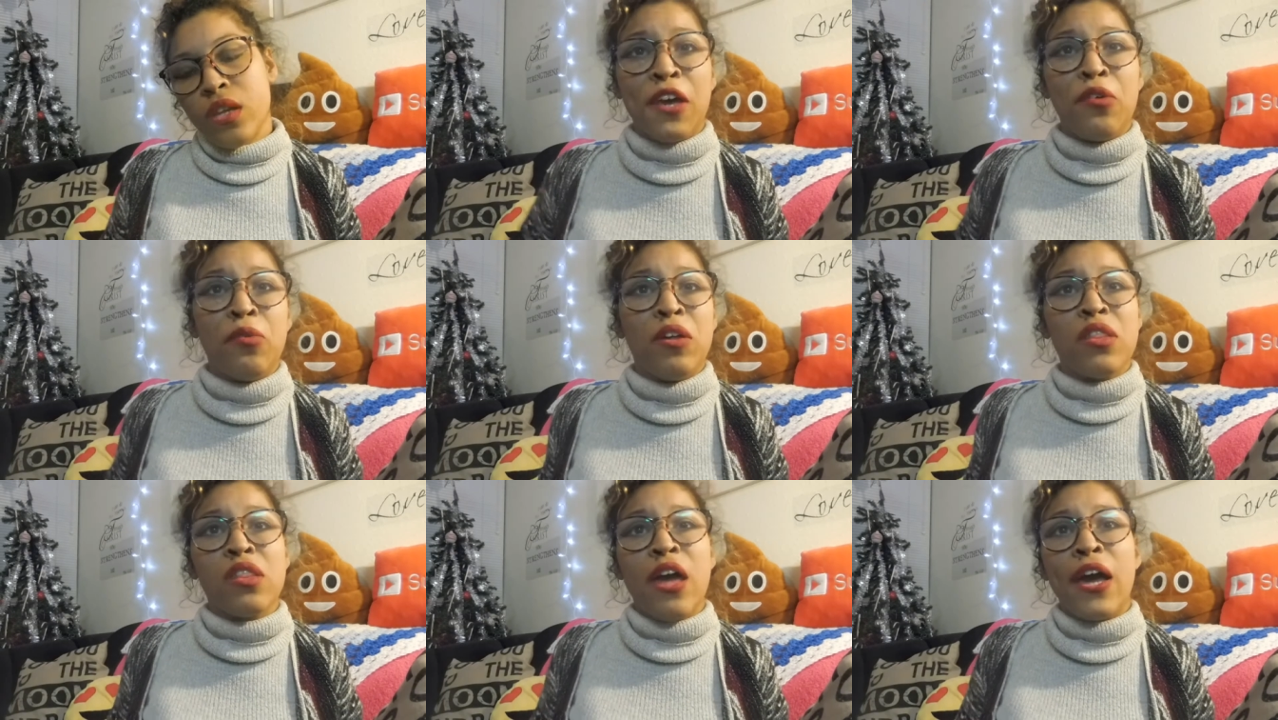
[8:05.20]
It
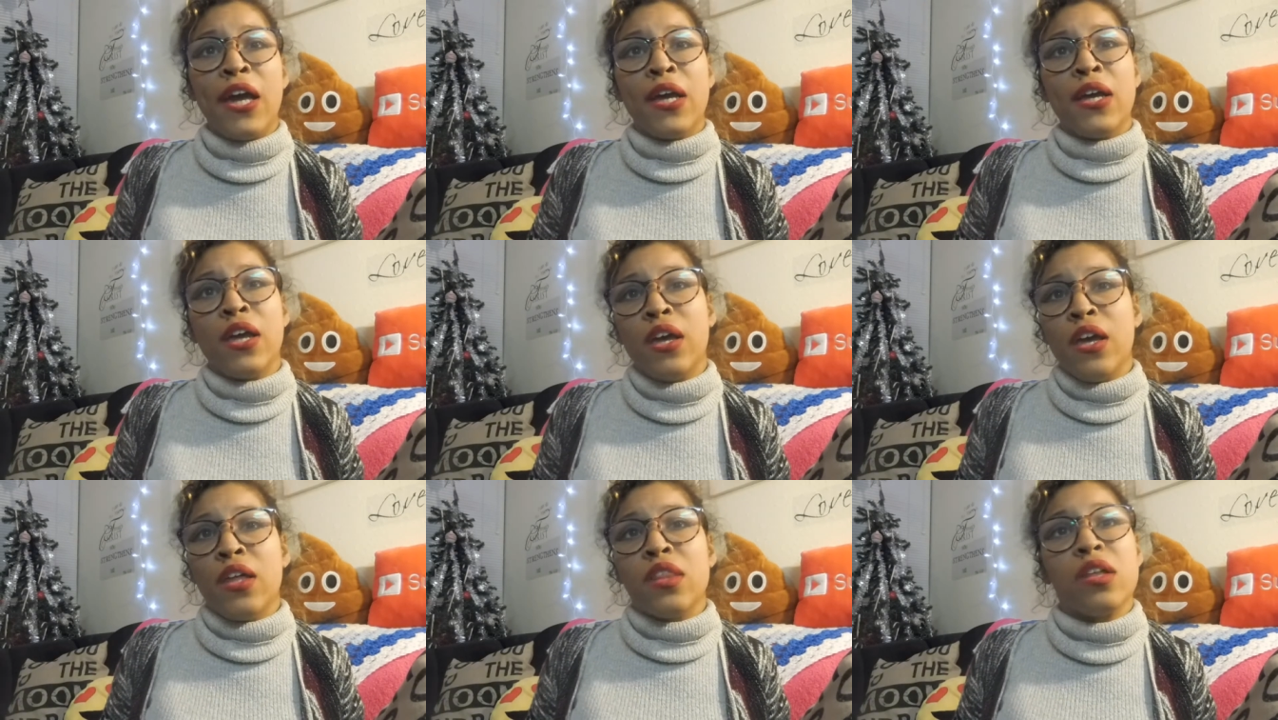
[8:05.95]
was like
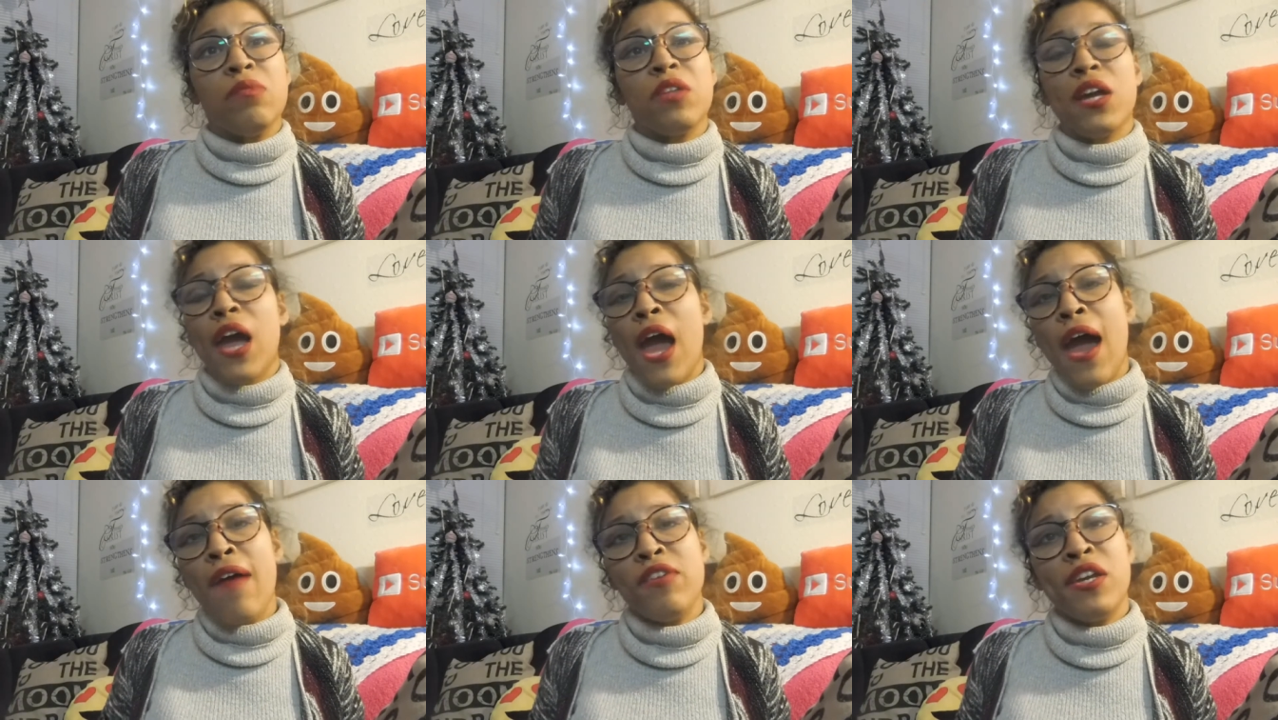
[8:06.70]
something I
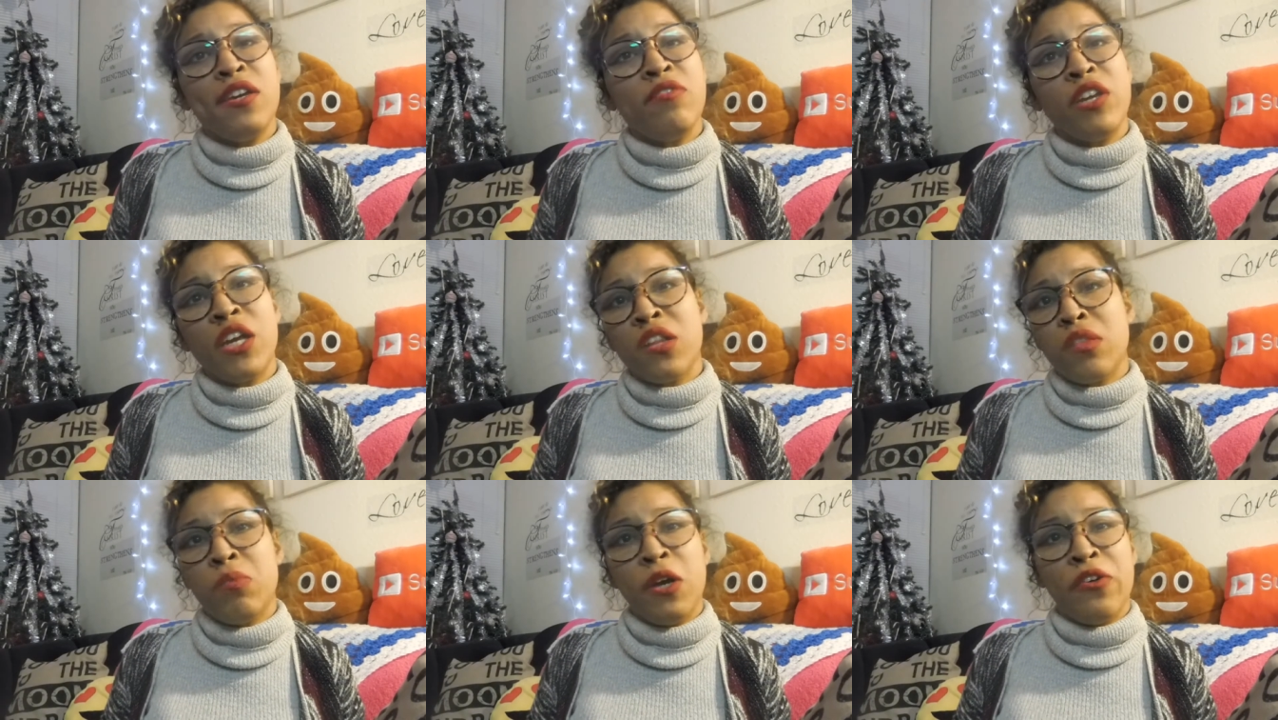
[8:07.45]
haven't even
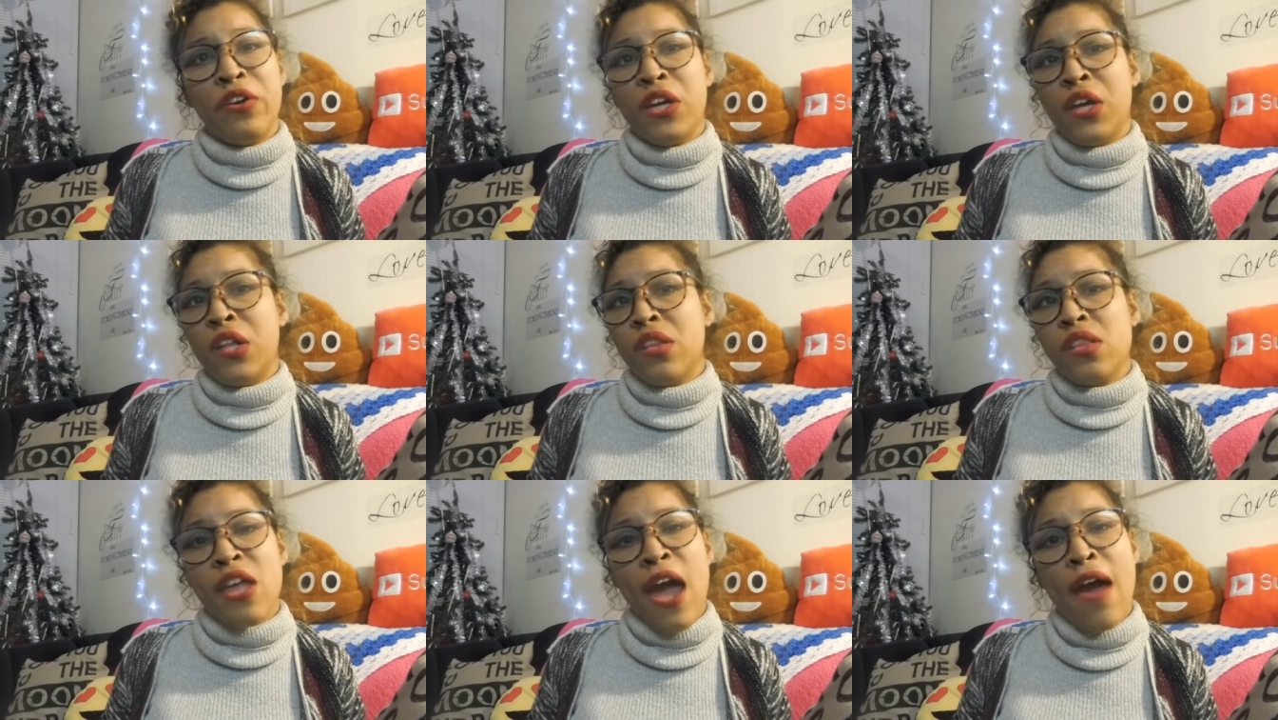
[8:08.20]

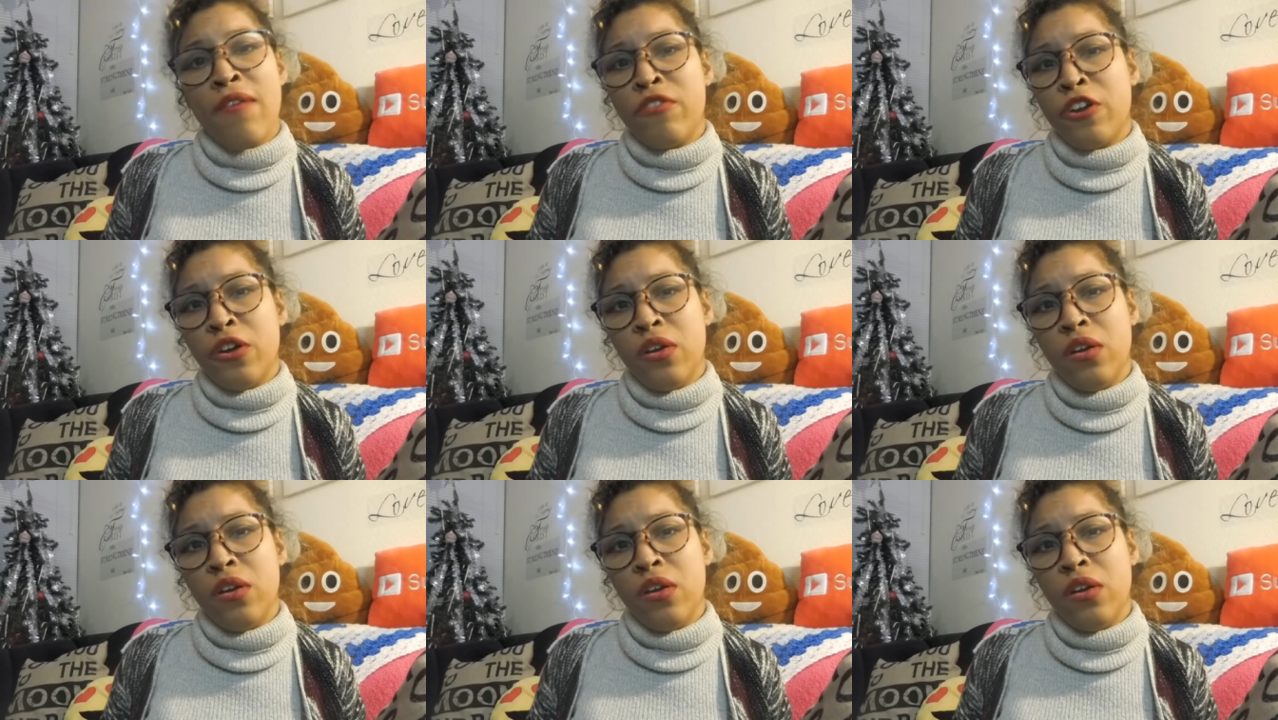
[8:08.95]
experienced ever.